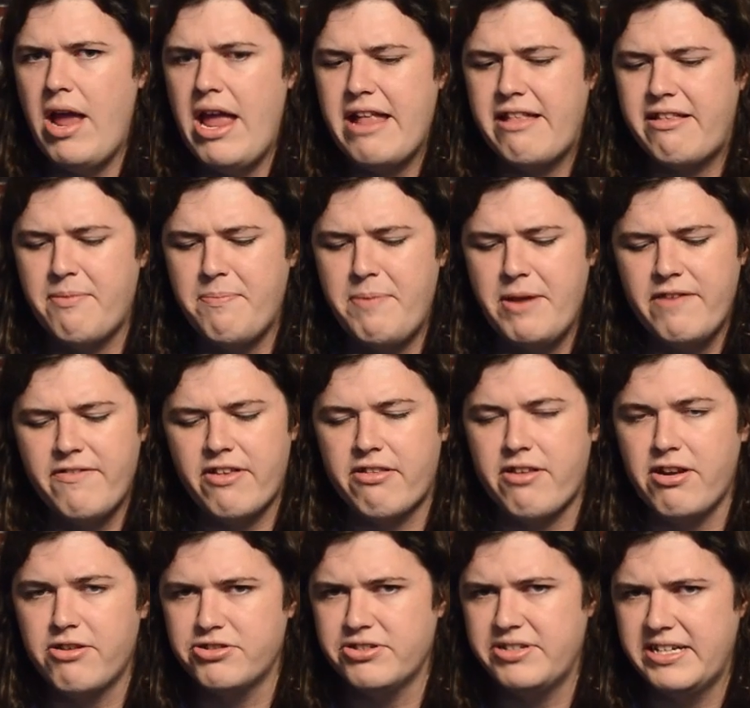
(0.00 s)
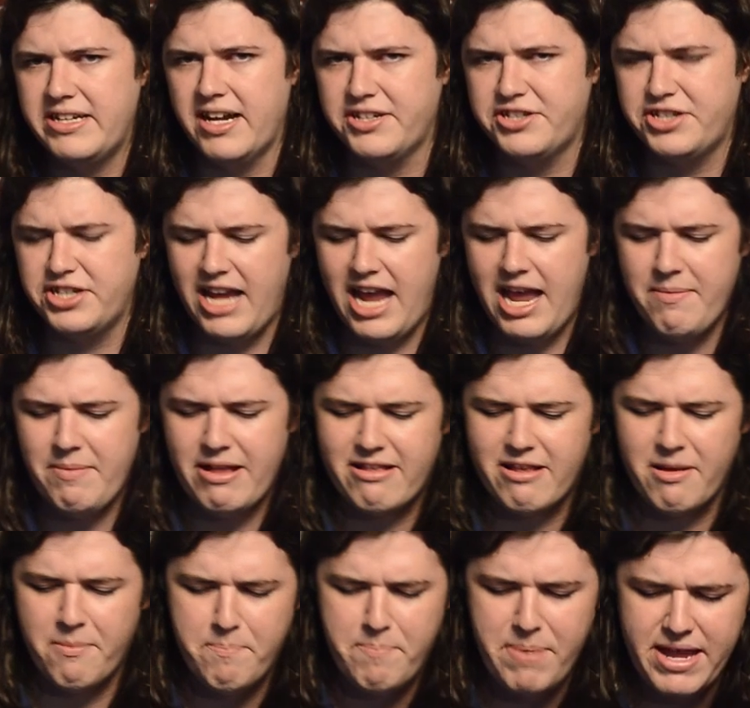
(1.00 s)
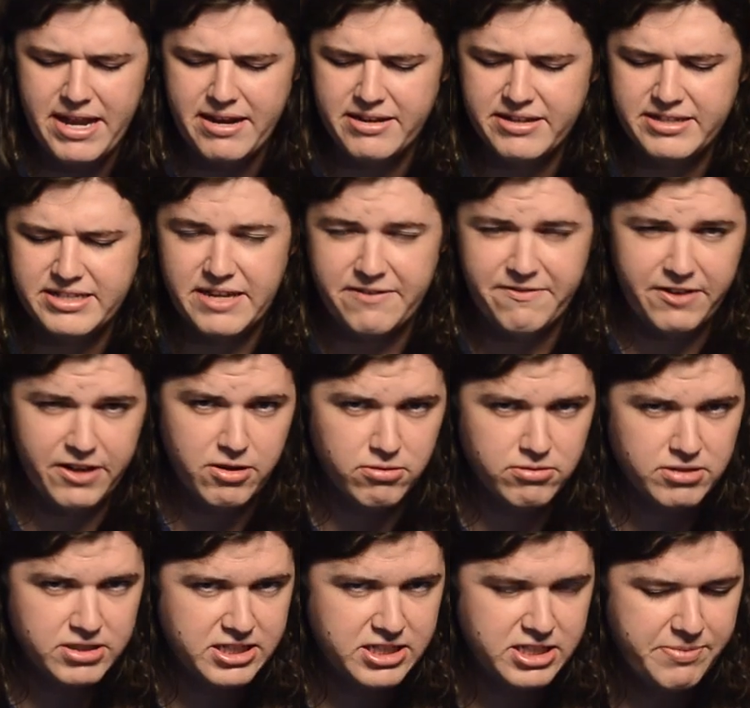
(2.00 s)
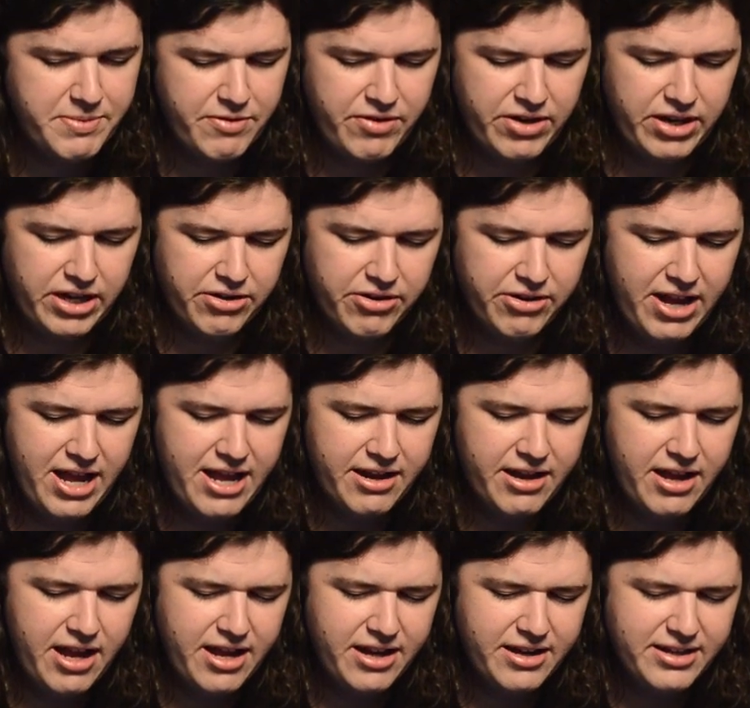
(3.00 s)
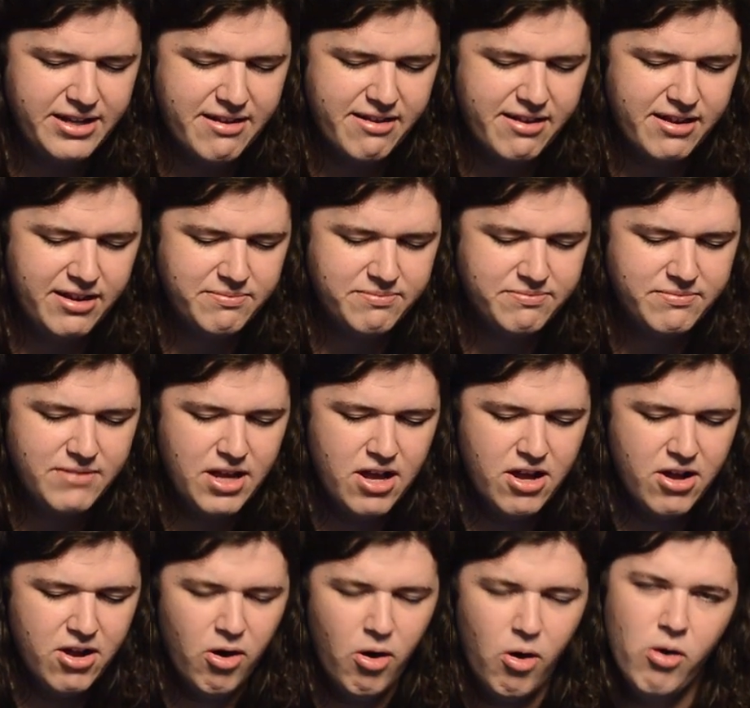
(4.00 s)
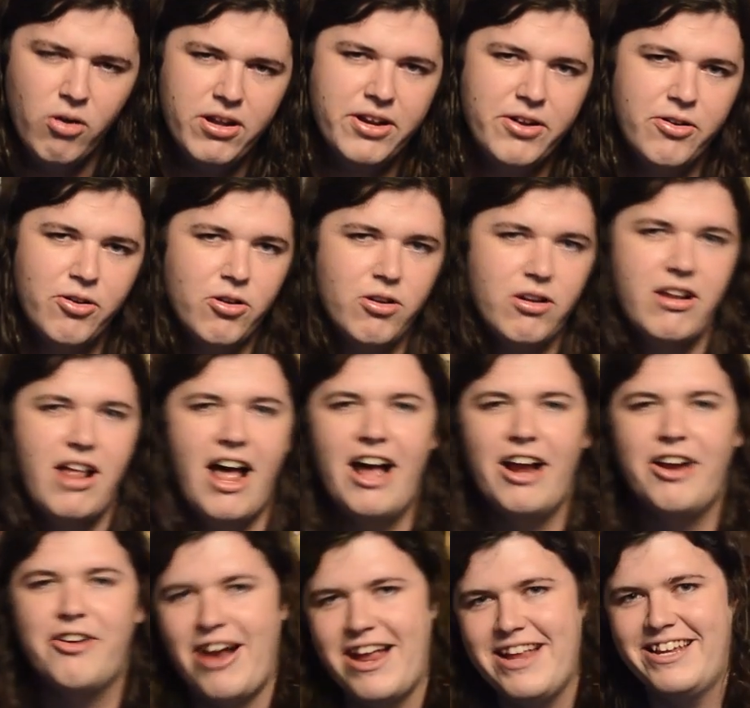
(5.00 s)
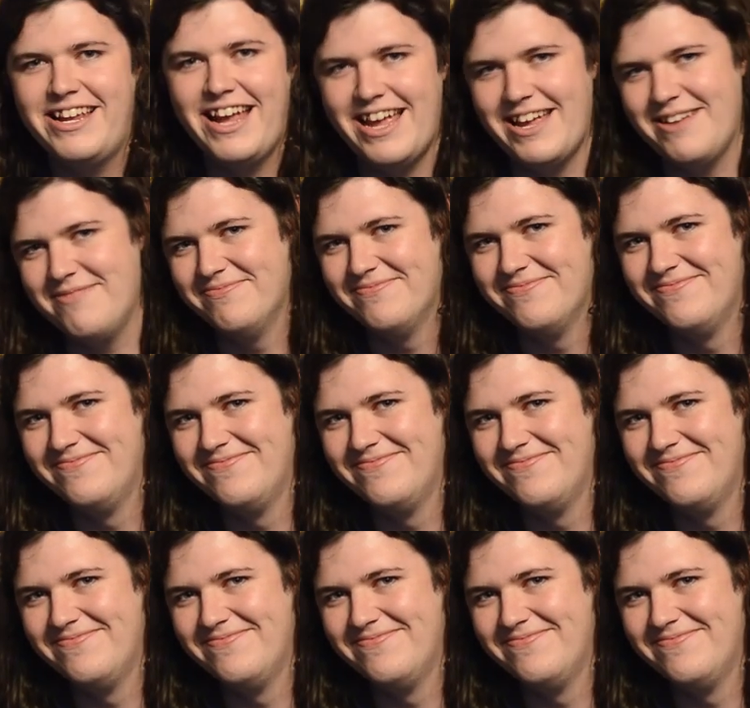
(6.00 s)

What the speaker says: it's a bit of a social deduction game. It's a bit difficult to be really good at, and it's all in all a great game.